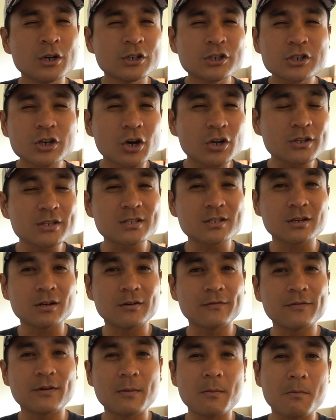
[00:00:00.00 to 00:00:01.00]
shots
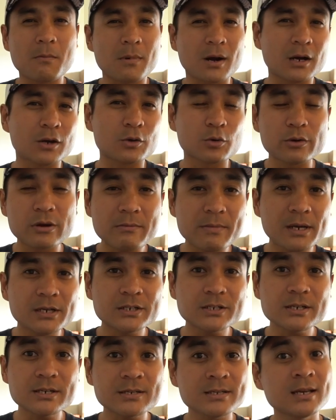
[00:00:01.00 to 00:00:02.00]
of macro
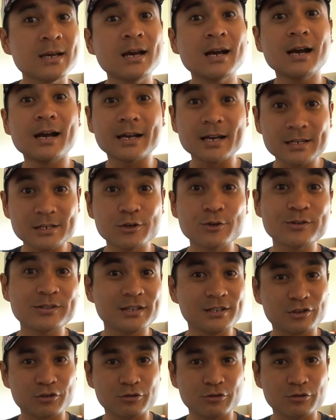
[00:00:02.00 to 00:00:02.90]
images, I can use these